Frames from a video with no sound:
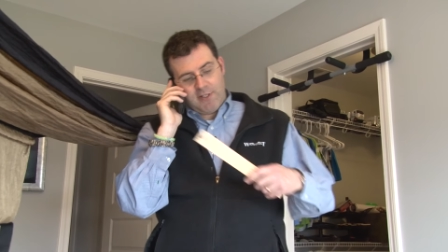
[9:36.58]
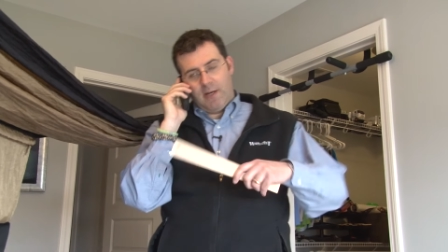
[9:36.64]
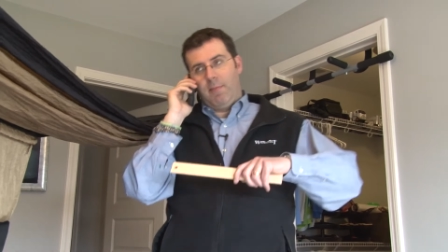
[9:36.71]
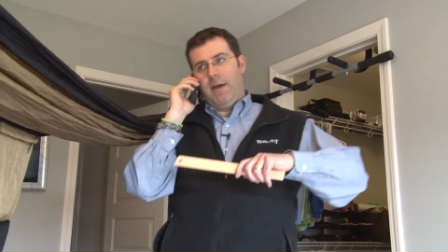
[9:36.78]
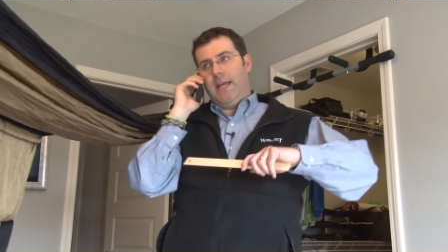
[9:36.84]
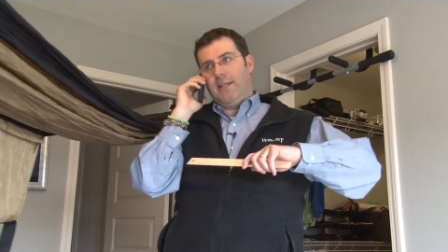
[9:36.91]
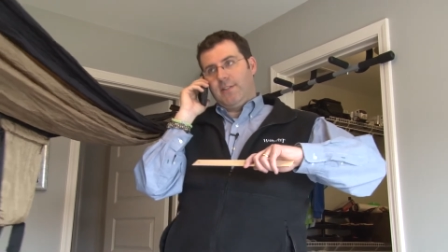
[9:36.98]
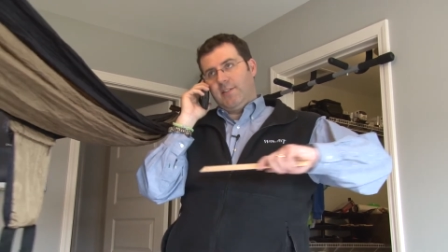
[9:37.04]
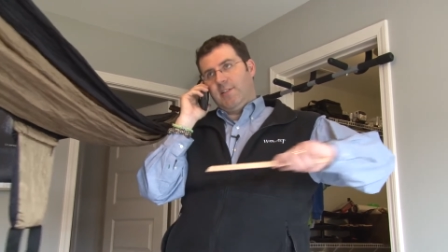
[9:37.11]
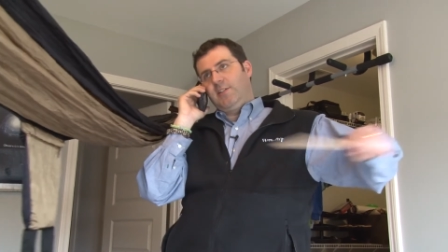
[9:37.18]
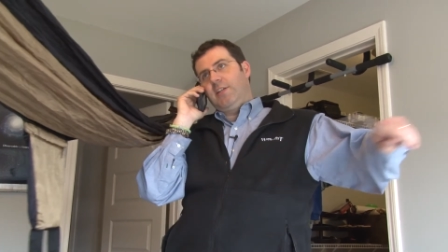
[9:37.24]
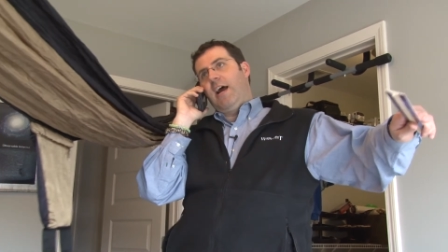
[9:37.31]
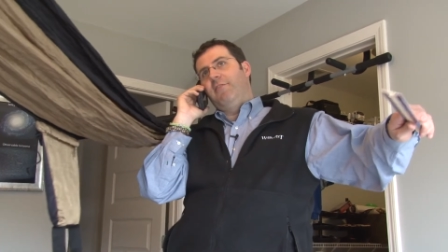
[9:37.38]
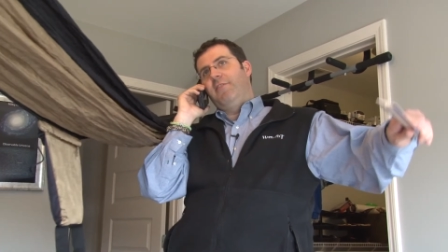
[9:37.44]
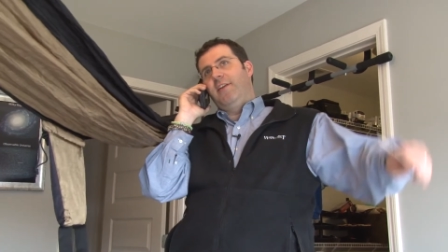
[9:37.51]
going to make it this
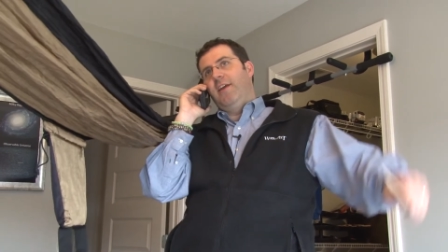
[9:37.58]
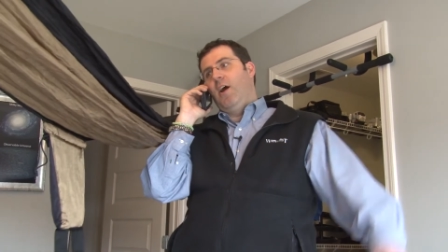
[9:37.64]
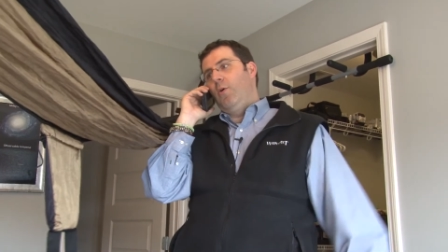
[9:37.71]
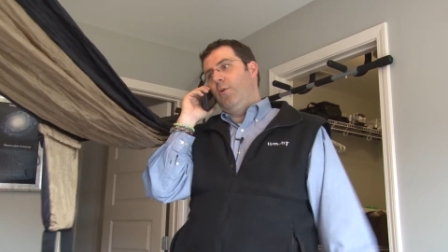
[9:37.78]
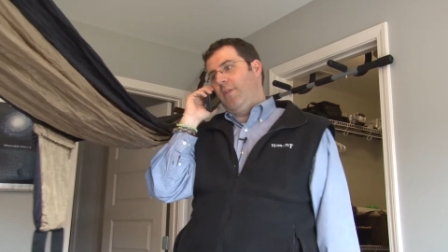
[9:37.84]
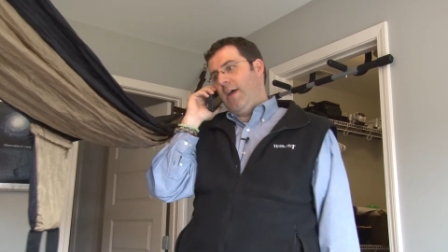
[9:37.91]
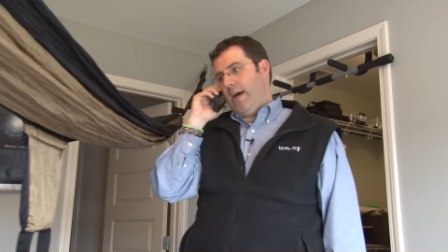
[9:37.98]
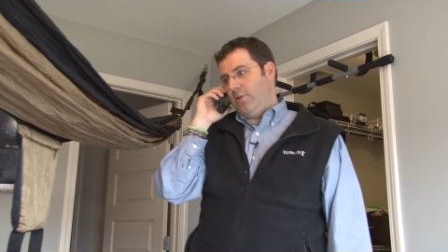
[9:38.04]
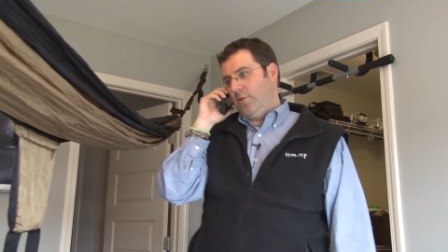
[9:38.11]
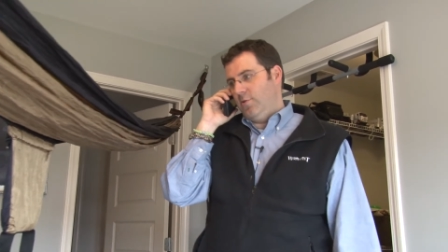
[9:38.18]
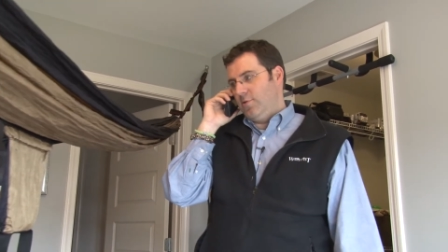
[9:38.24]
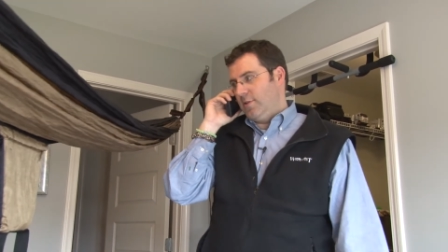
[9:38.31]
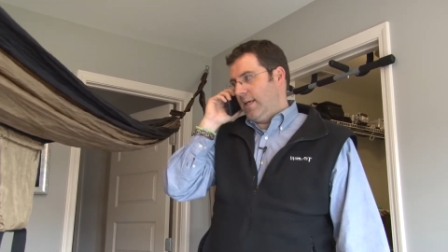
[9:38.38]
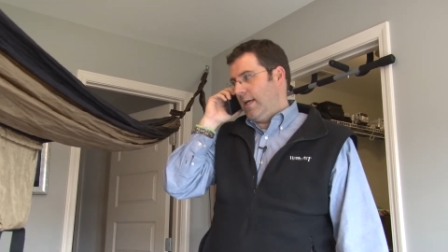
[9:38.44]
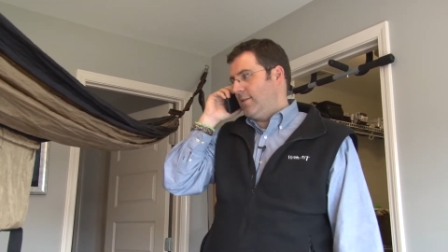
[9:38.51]
entire video without
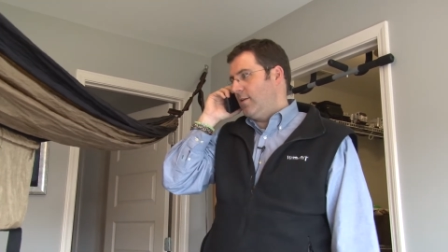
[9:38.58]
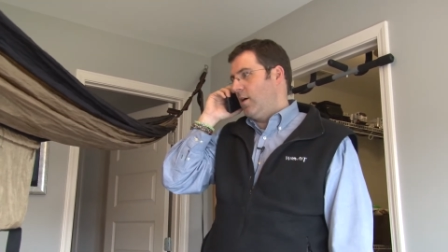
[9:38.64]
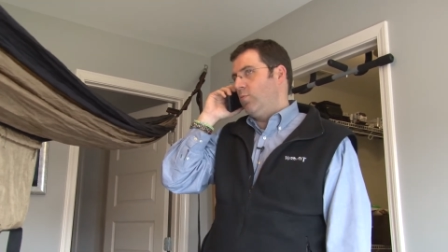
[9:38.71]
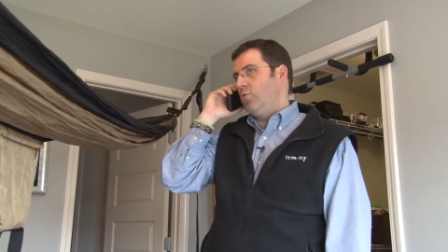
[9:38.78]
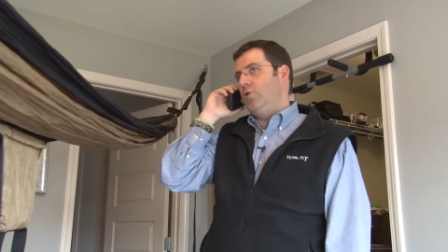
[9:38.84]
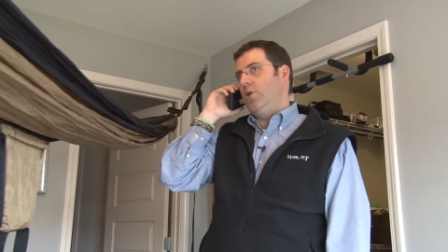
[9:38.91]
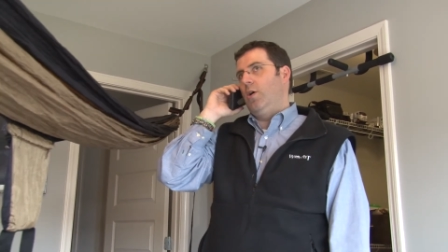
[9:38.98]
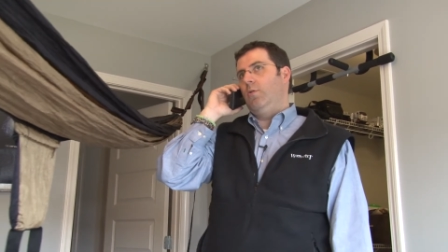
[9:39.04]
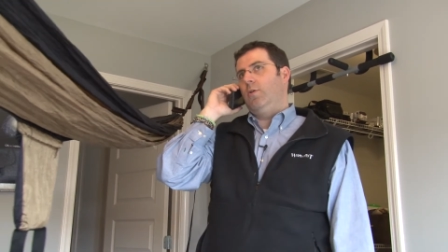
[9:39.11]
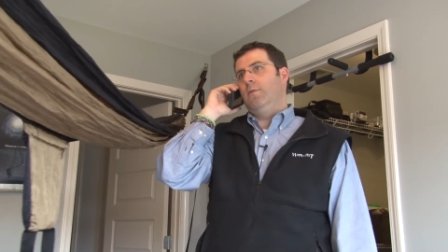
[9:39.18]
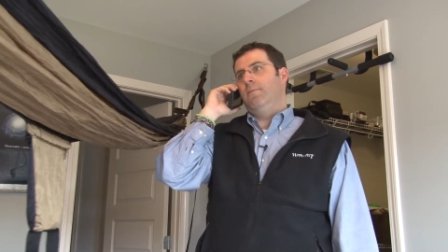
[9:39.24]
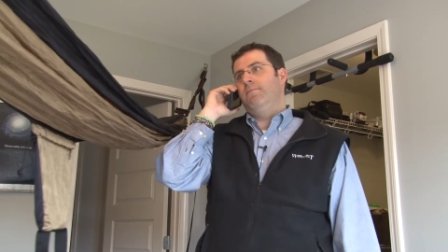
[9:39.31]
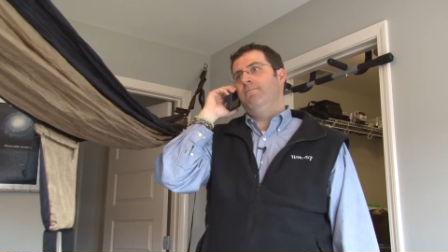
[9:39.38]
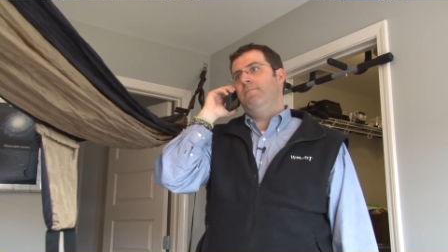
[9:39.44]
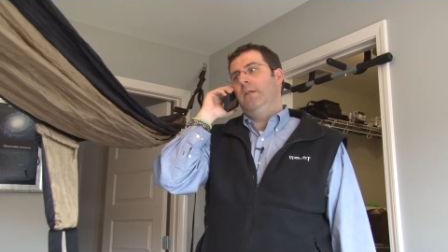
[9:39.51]
using that terrible joke.
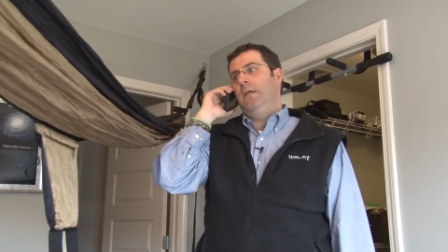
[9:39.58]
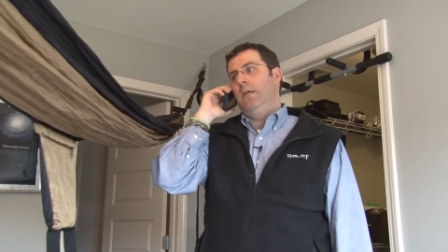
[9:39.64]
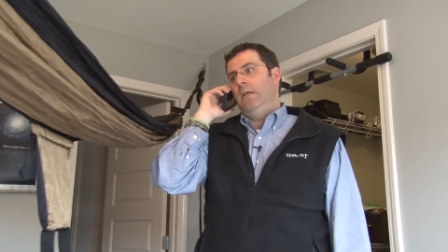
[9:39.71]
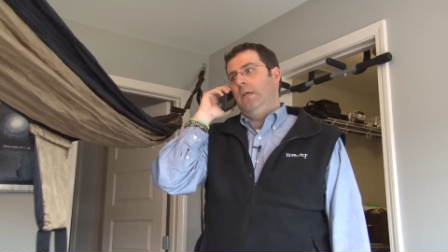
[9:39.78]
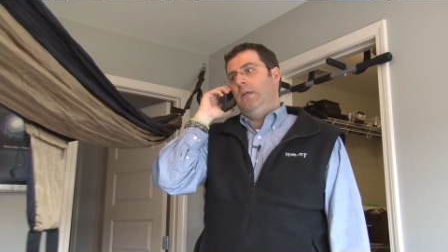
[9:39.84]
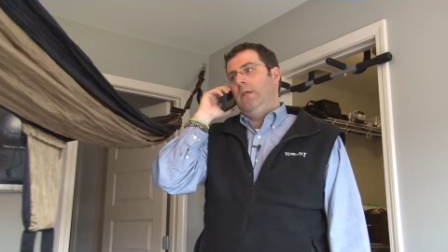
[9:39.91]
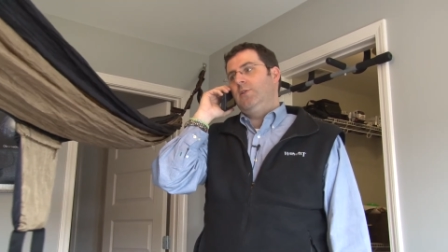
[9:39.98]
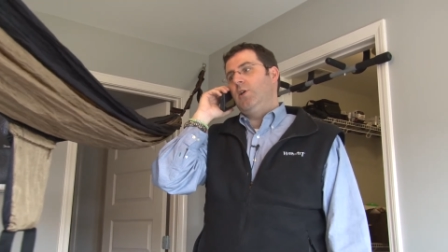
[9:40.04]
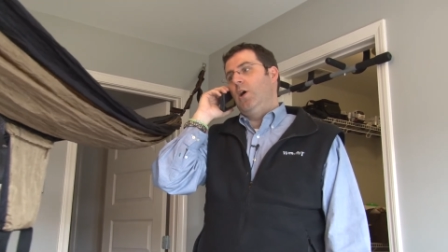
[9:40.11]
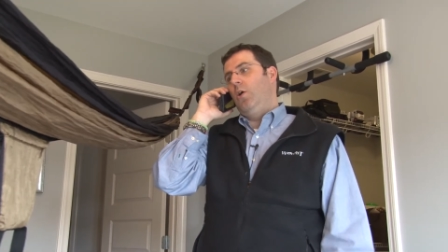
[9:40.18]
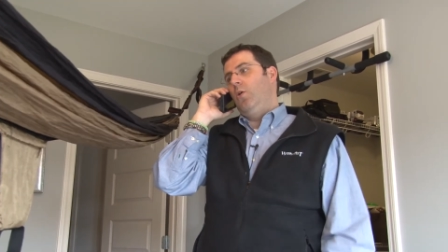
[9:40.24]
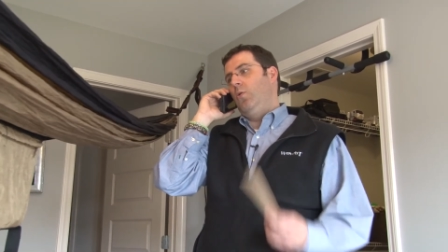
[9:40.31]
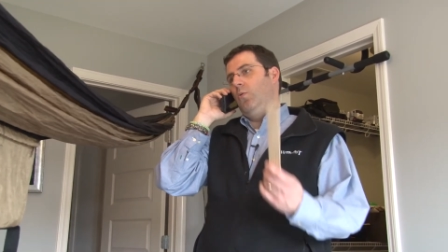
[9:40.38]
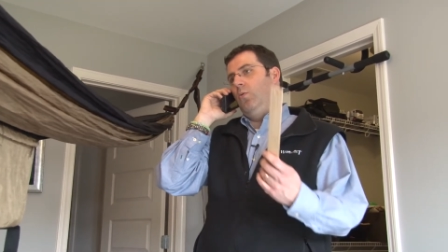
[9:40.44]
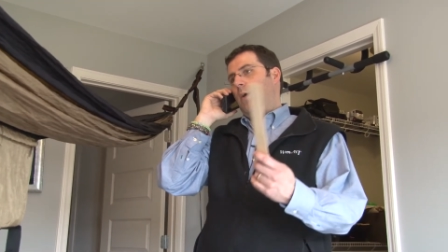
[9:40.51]

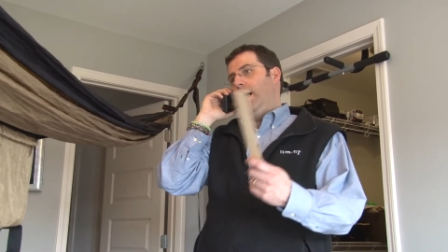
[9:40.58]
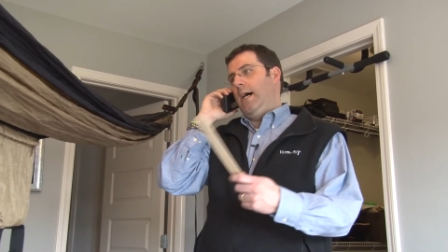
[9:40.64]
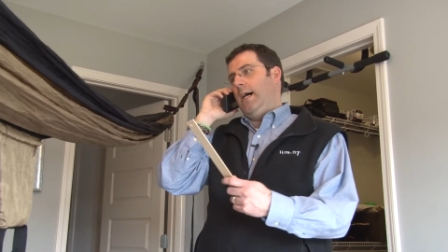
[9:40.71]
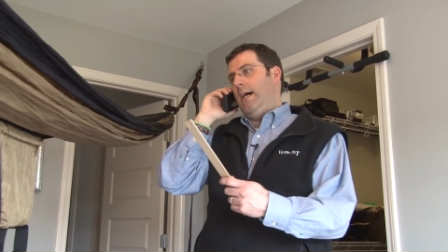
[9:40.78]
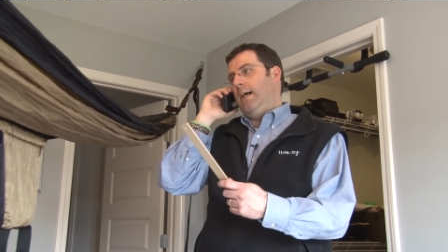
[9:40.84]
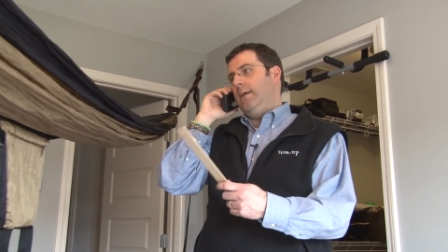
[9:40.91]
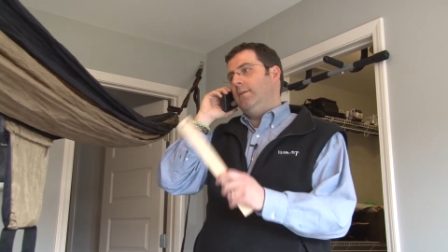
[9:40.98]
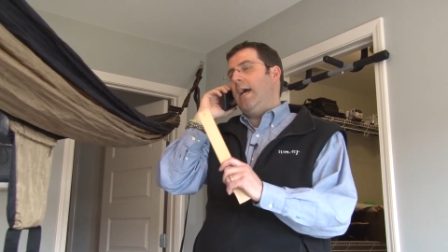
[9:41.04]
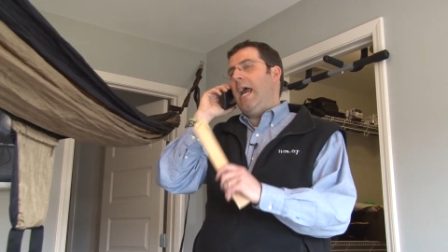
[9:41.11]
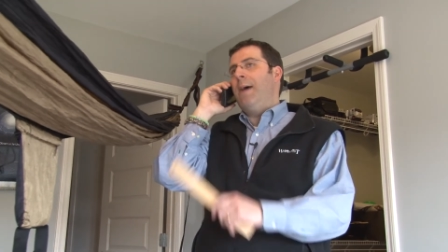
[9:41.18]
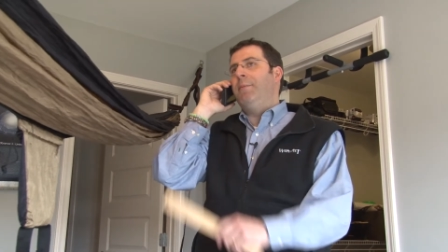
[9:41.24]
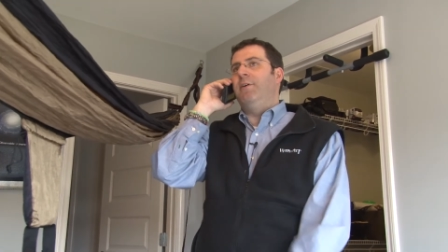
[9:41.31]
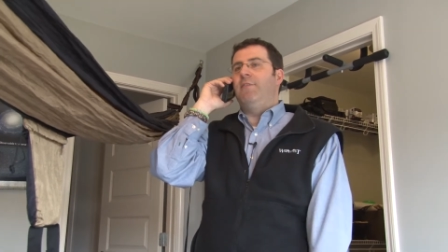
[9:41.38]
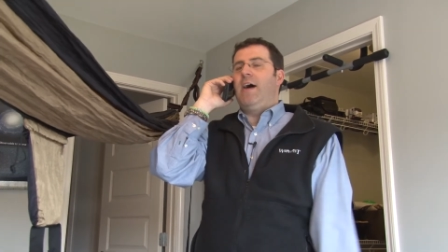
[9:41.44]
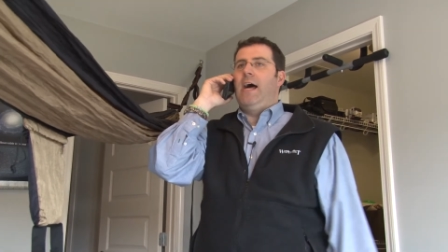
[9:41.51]
So, uh,
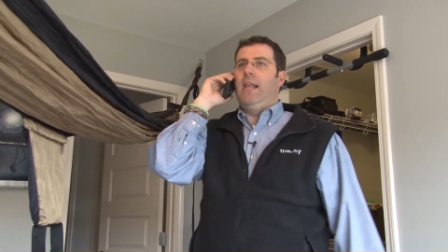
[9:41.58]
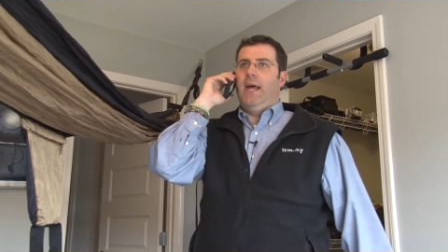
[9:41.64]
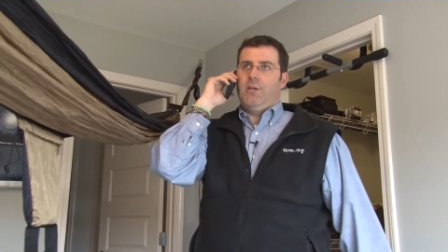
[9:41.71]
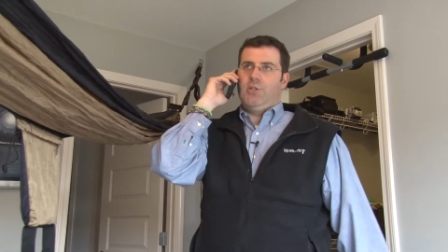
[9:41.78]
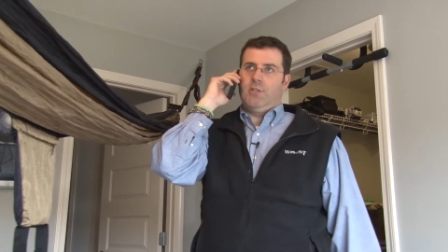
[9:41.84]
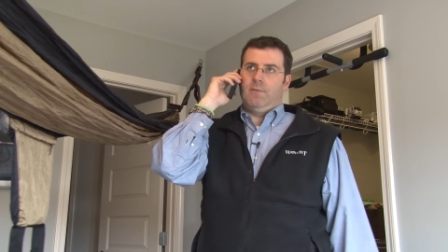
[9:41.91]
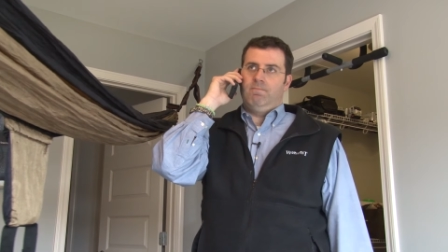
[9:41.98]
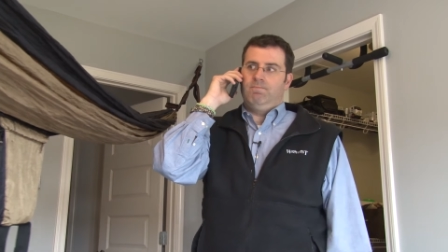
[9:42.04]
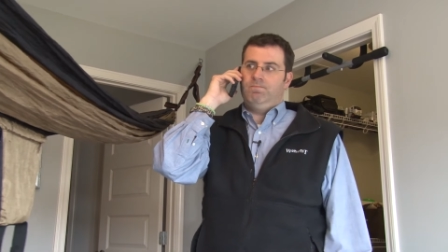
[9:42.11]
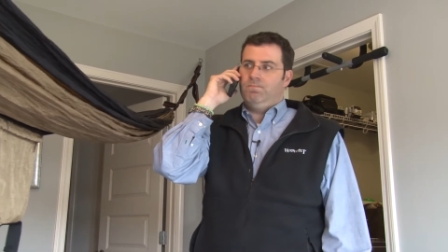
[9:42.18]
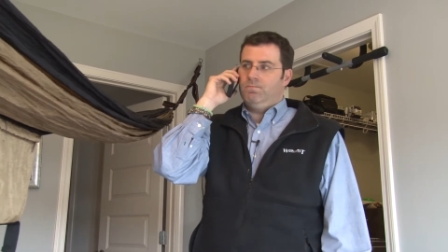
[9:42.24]
hammock violation.